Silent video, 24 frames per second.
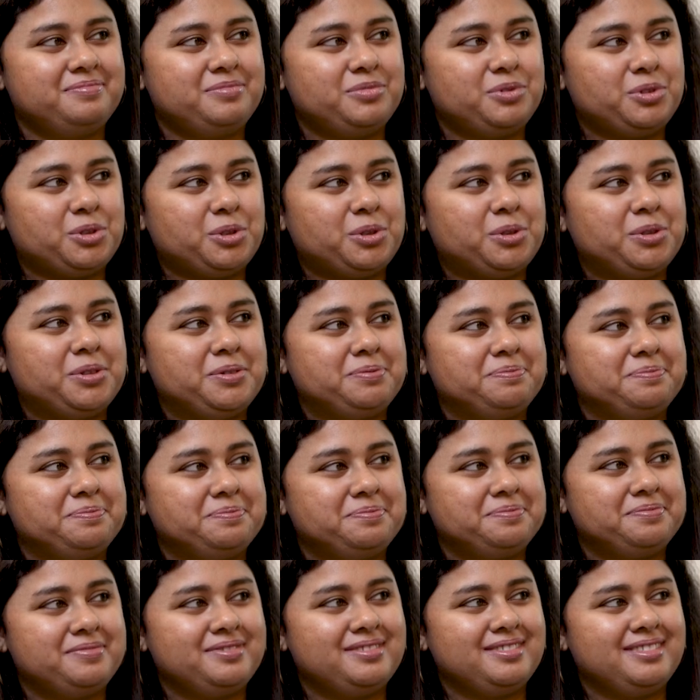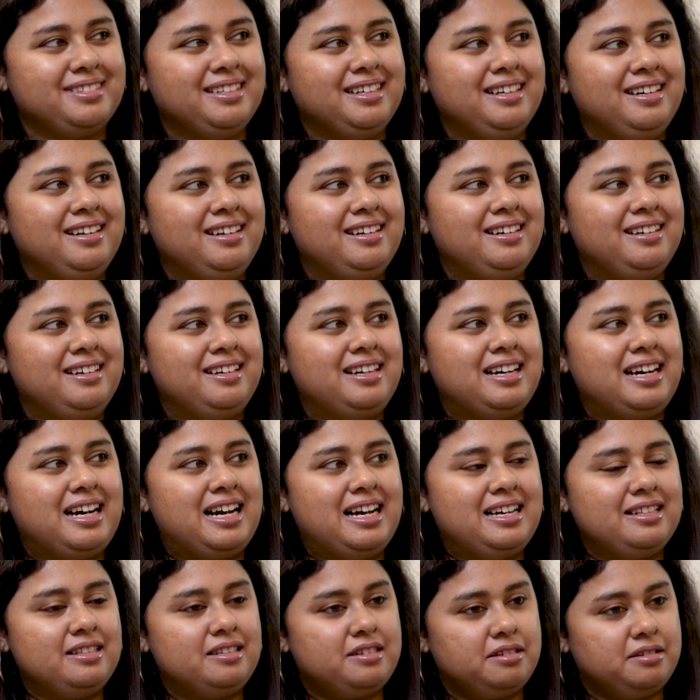Sure.
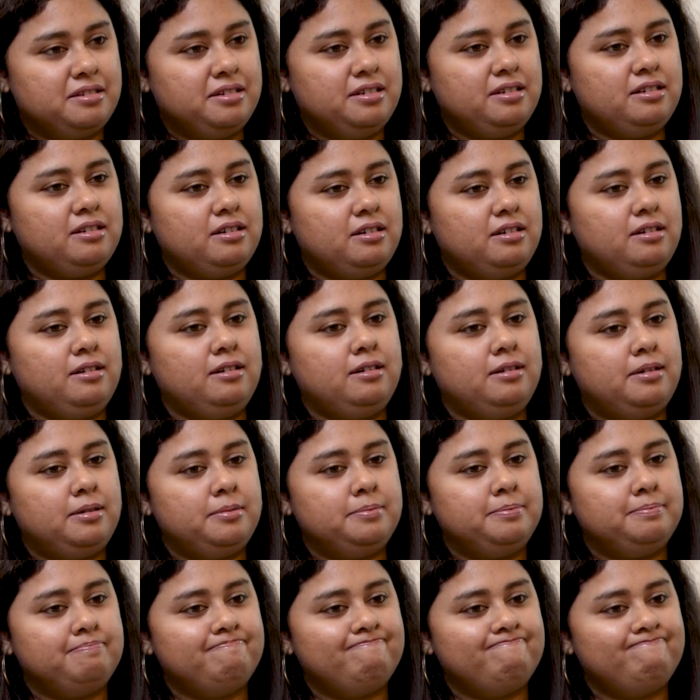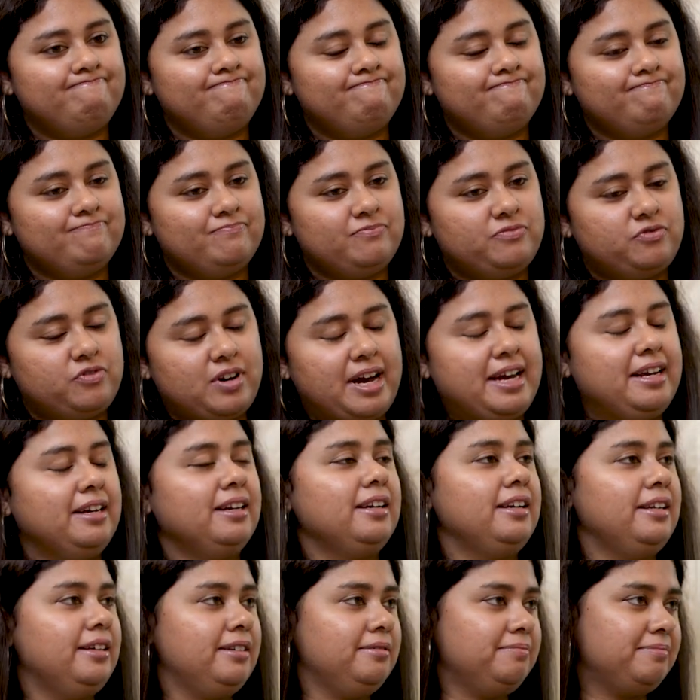And sir,
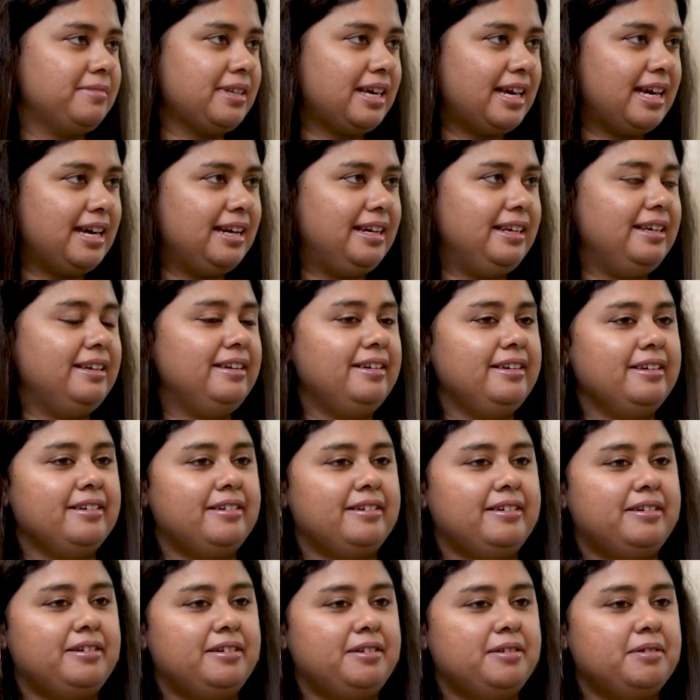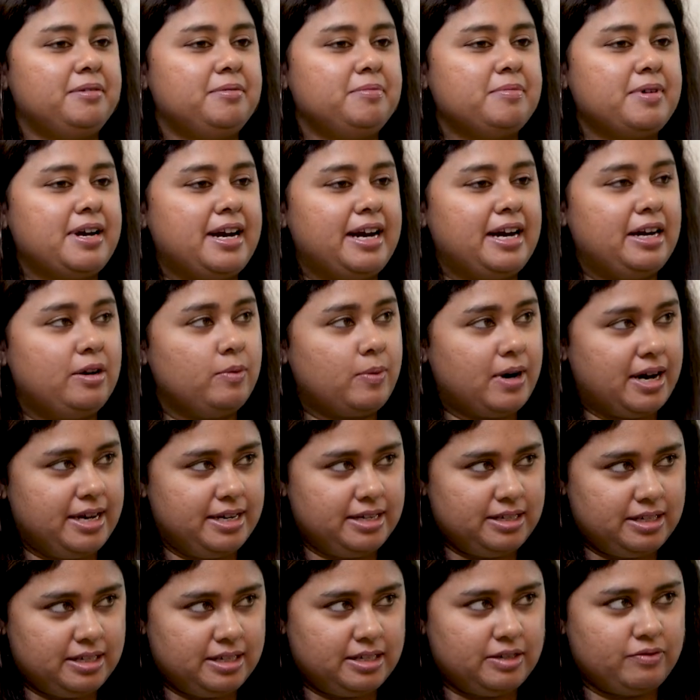finally, any
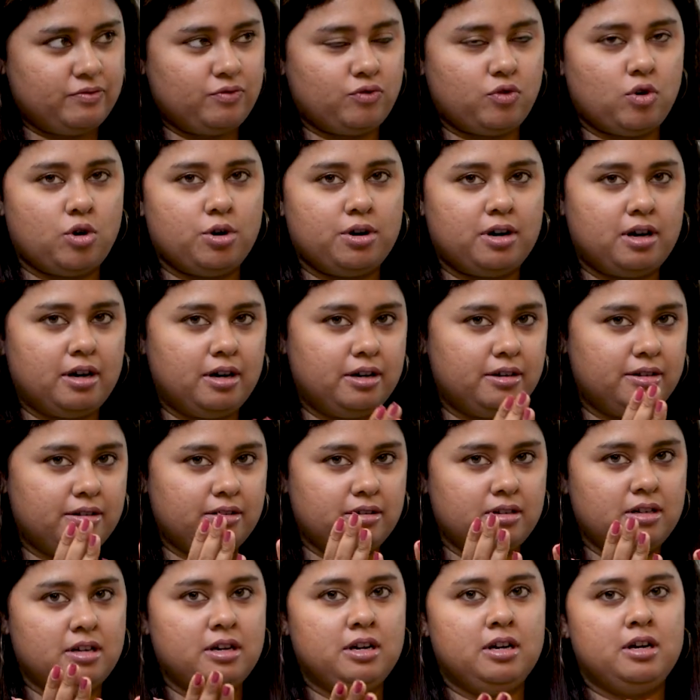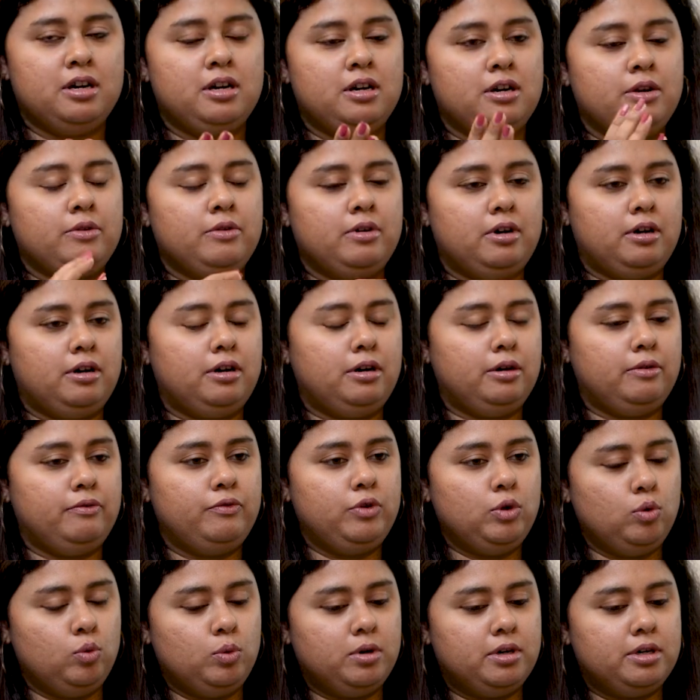advice for our
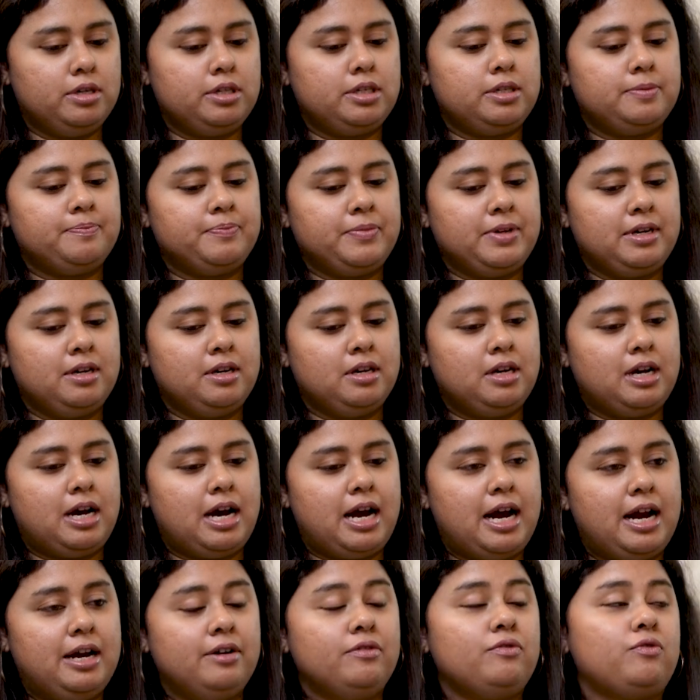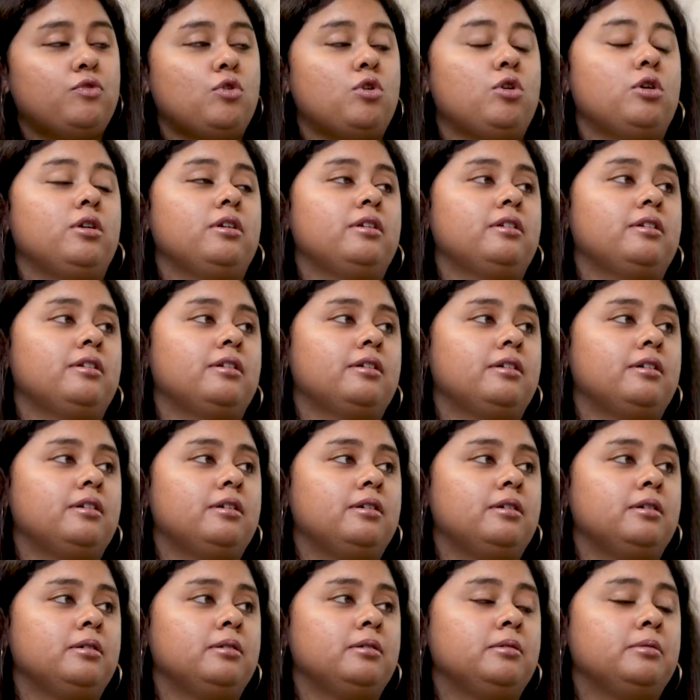viewers and
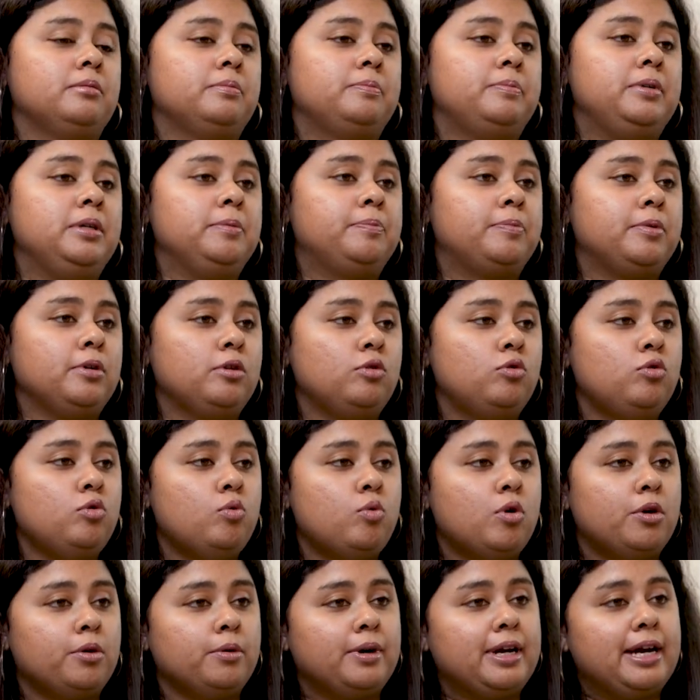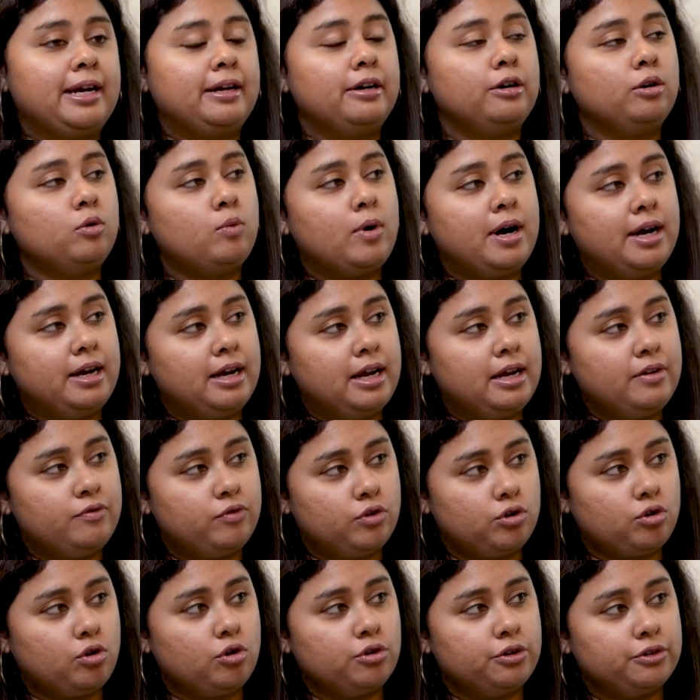for people who want to get into wildlife
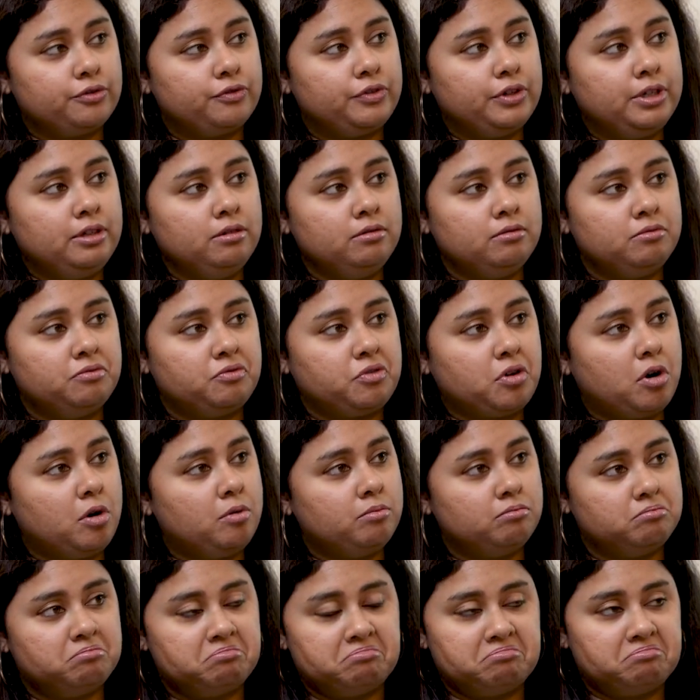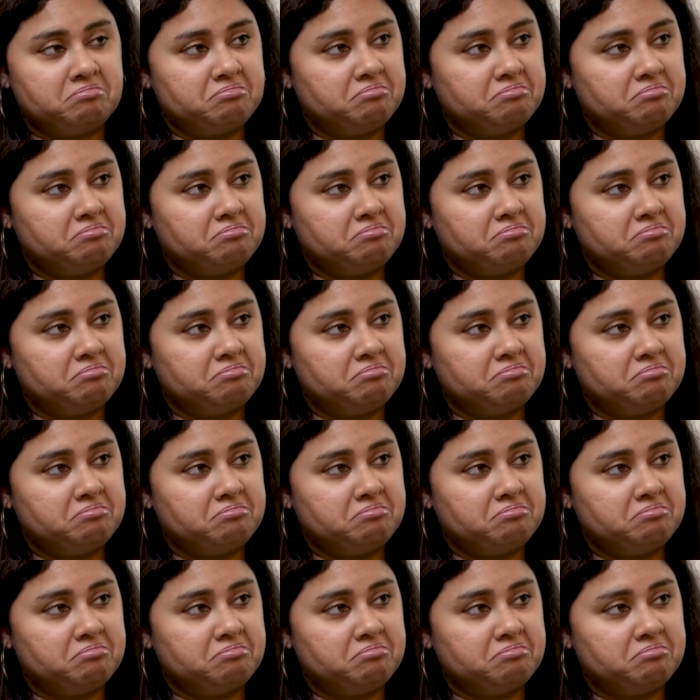photography from